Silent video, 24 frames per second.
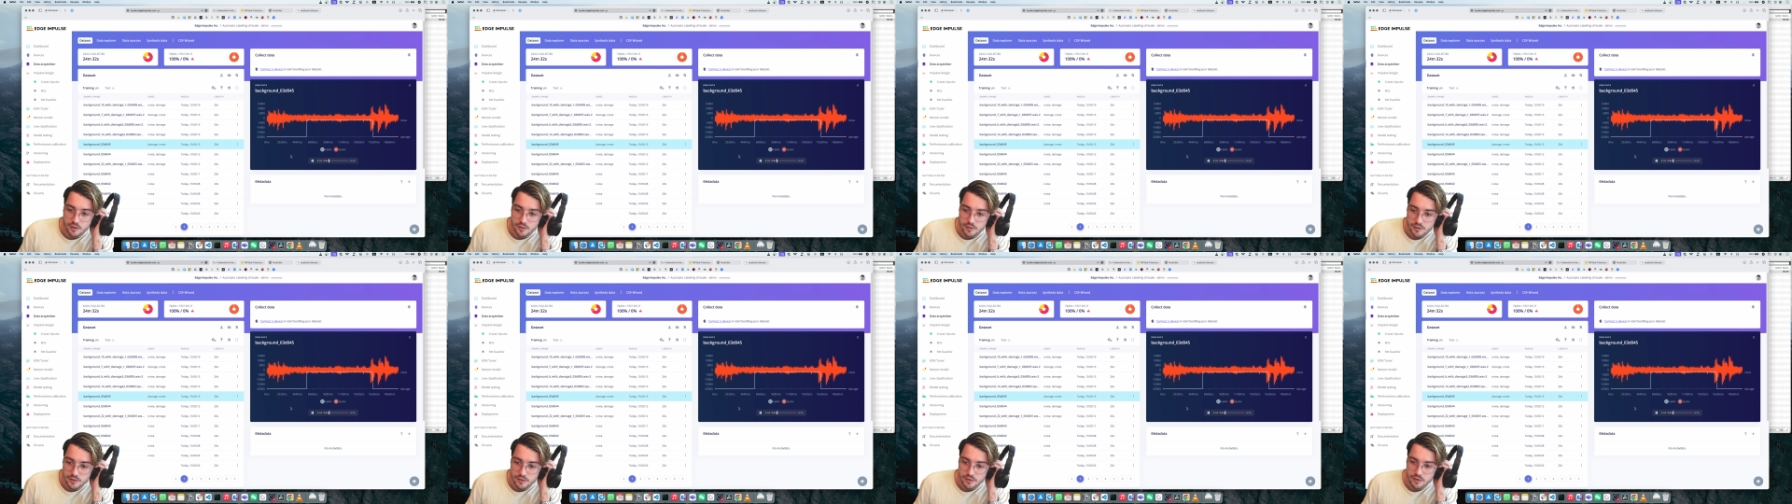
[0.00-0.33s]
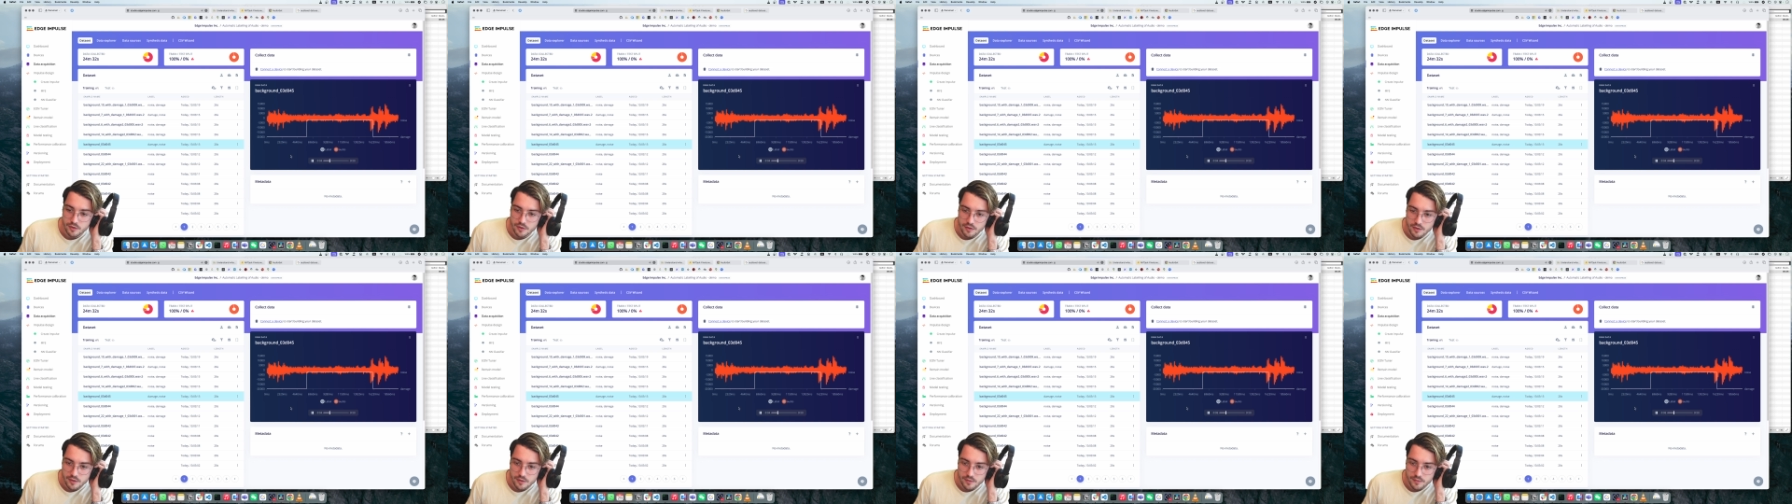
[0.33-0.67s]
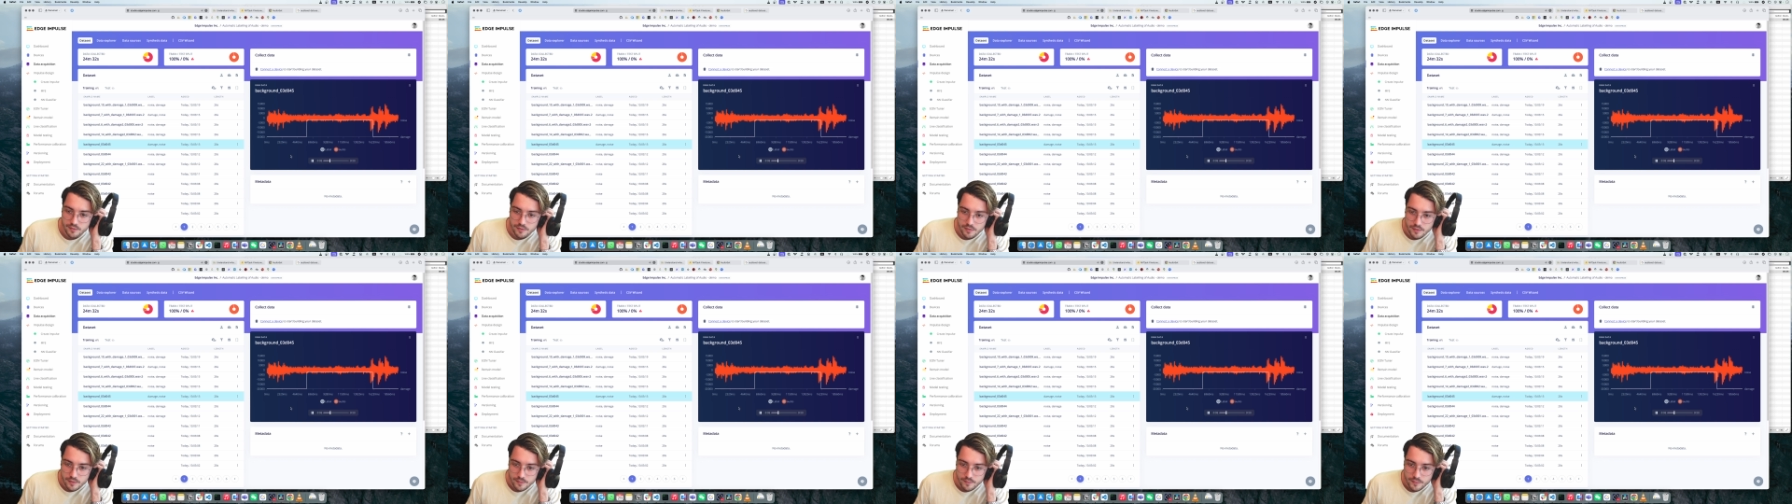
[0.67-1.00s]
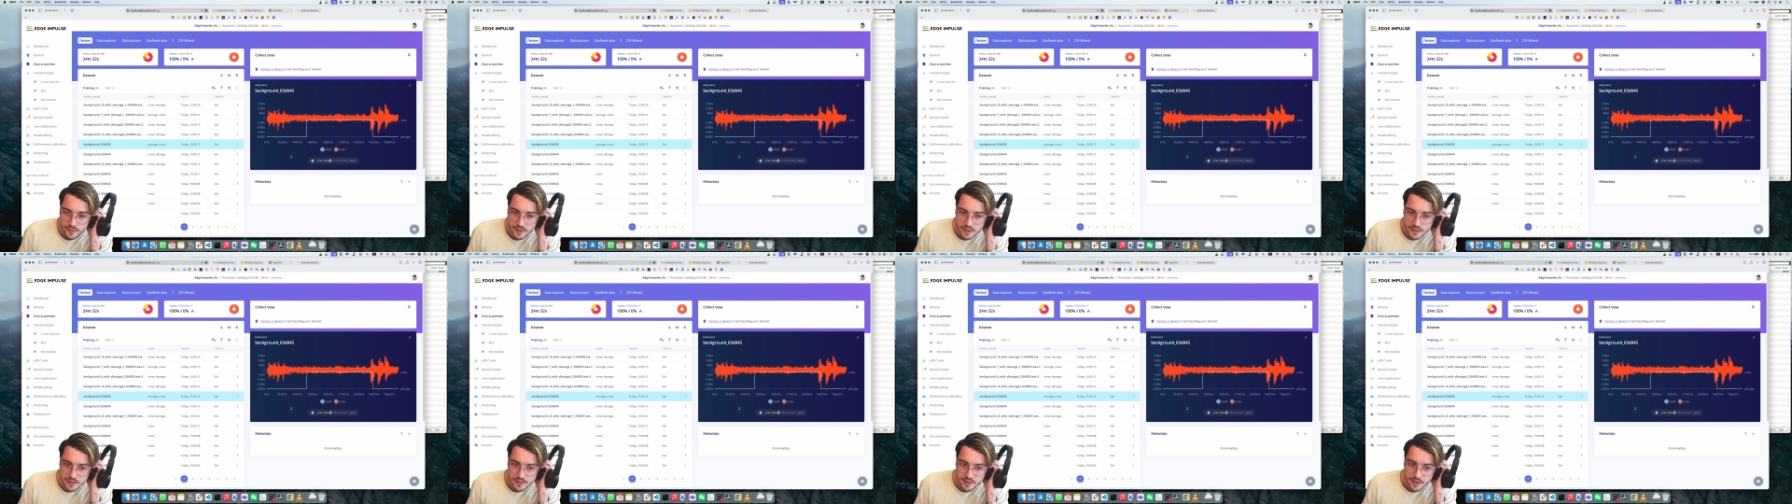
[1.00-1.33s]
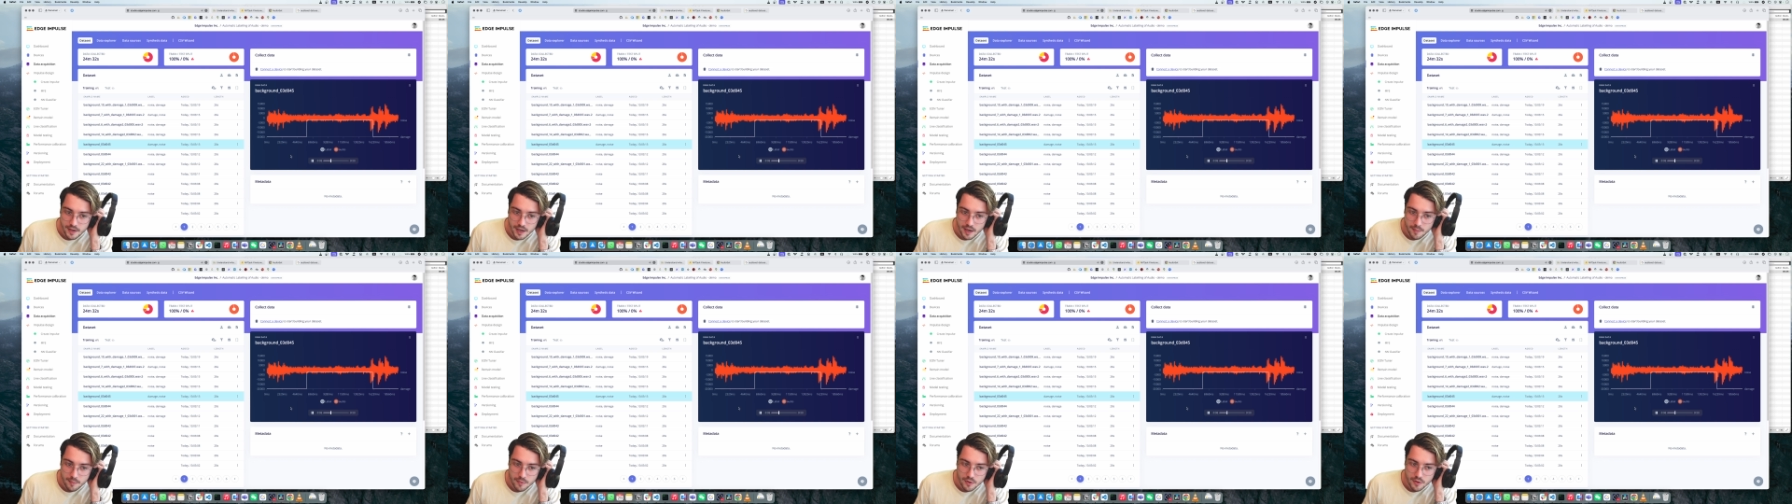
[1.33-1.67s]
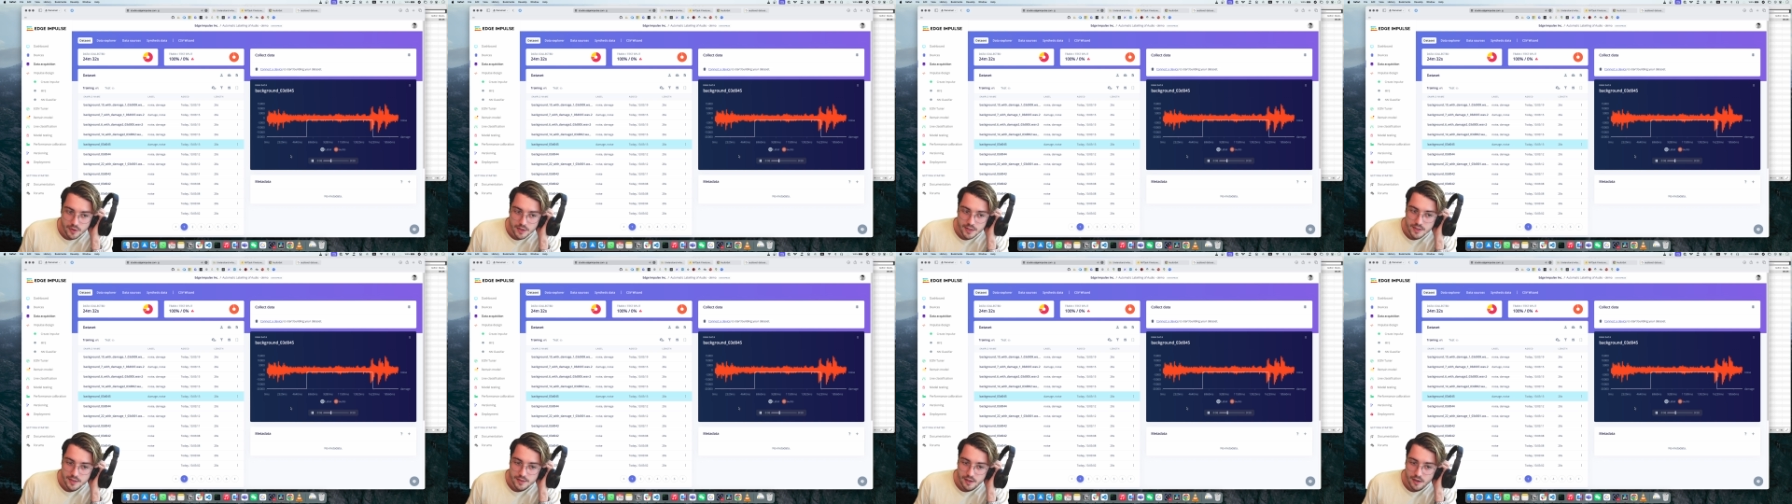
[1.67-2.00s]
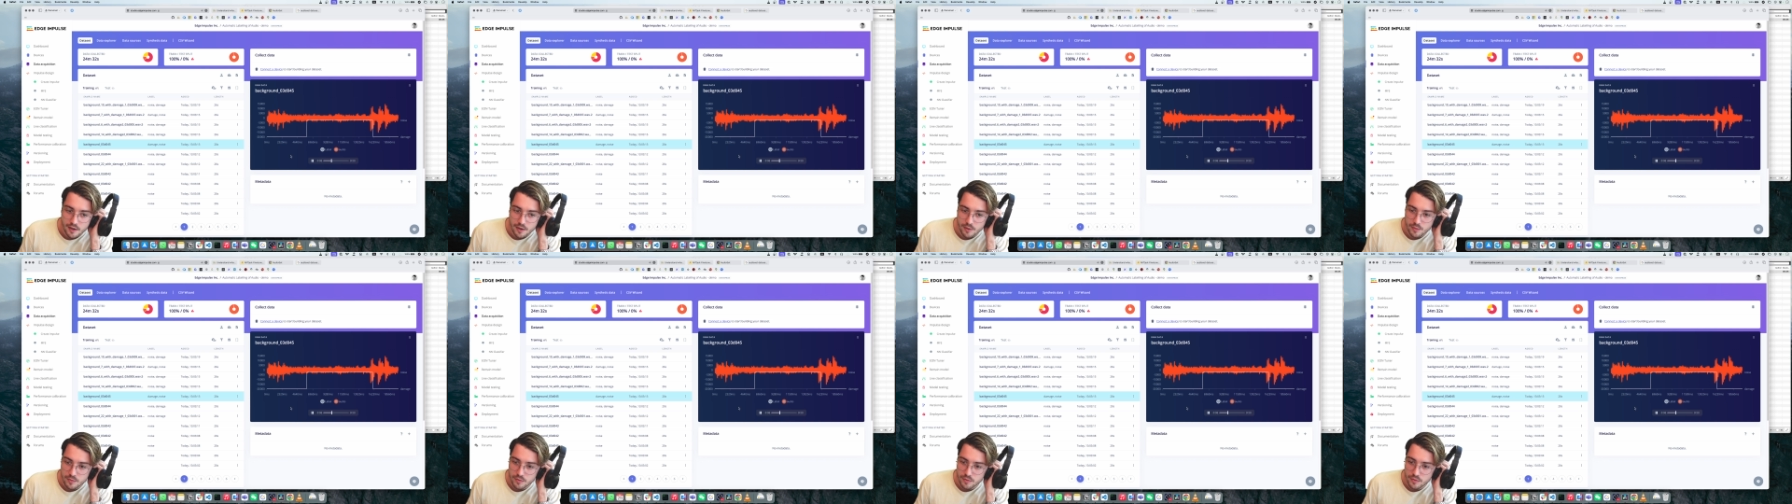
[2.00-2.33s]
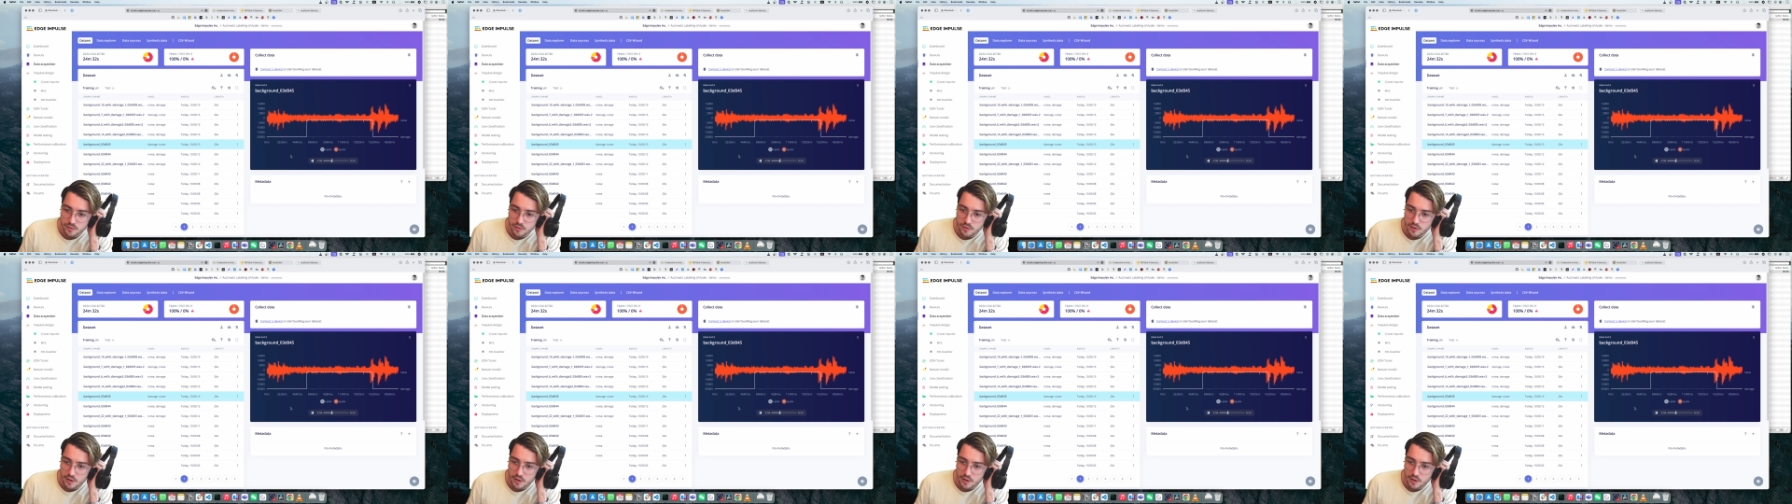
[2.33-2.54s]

sort of this hammery sound